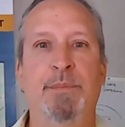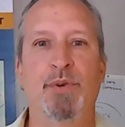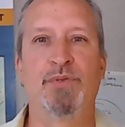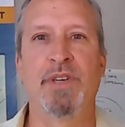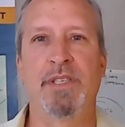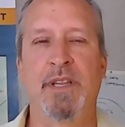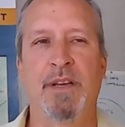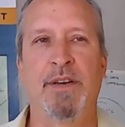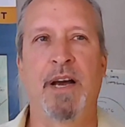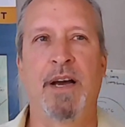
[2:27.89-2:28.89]
most
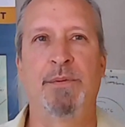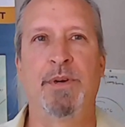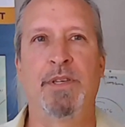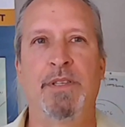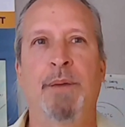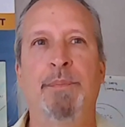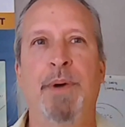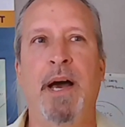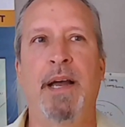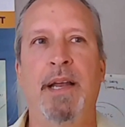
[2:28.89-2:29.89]
recently I was up
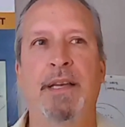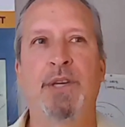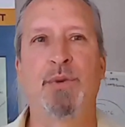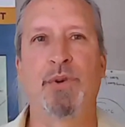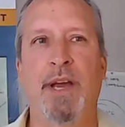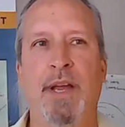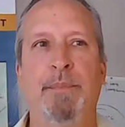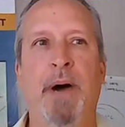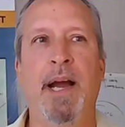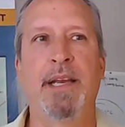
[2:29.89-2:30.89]
at Detour Lake
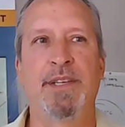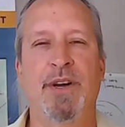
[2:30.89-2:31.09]
Mine,